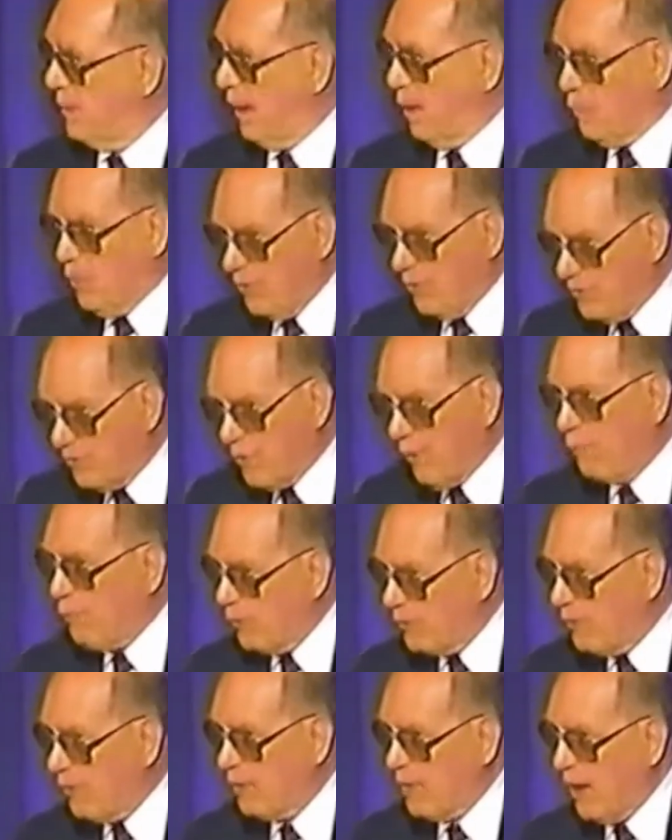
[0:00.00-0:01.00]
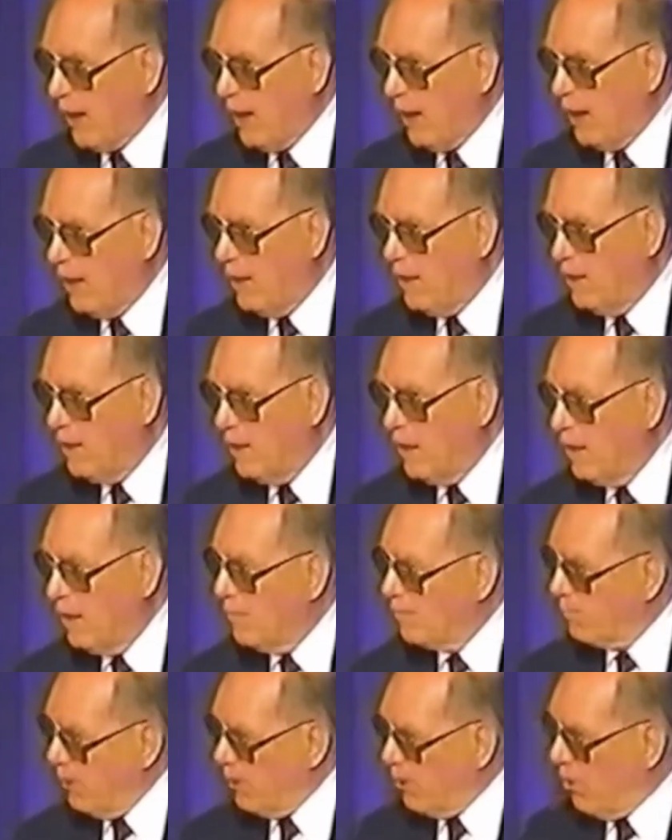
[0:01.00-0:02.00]
And we're suffering today
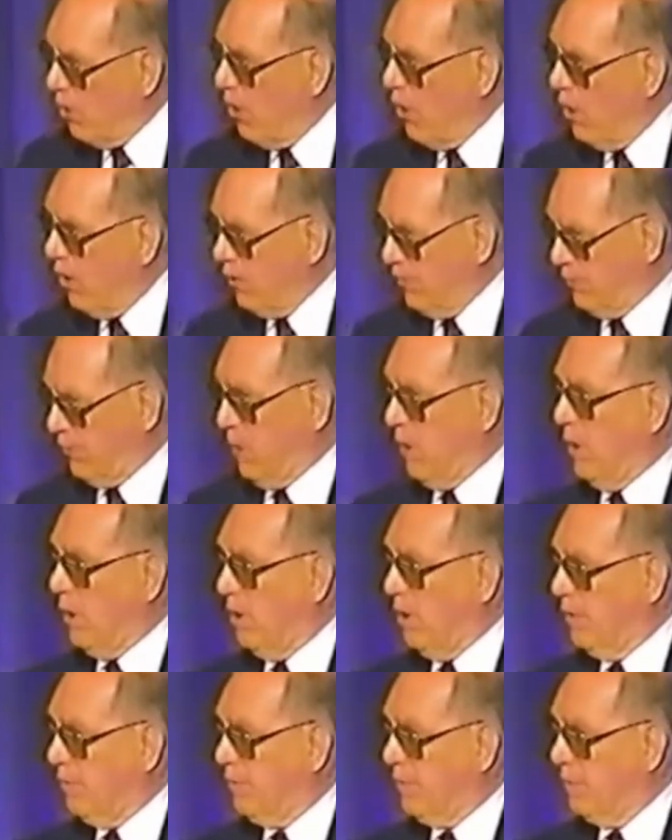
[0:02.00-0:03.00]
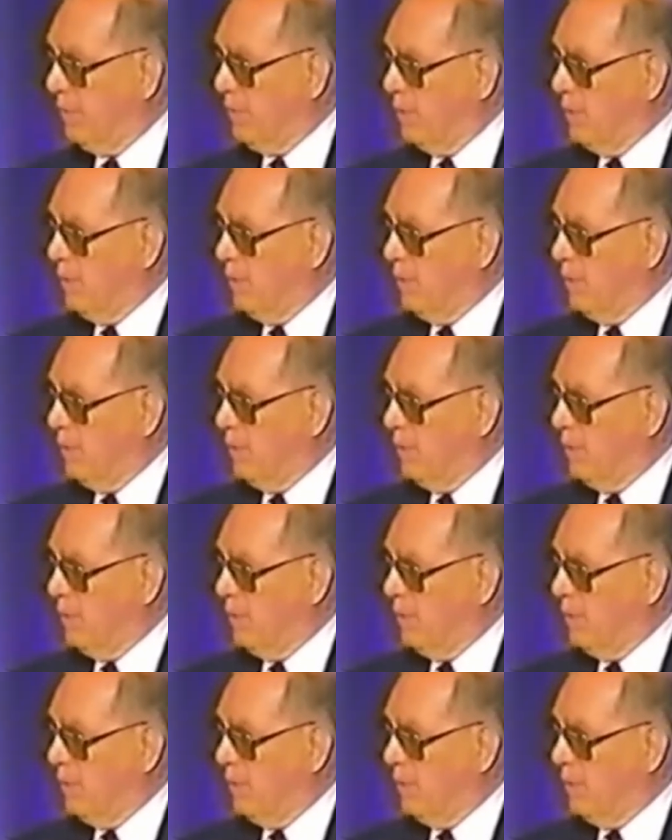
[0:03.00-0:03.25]
because of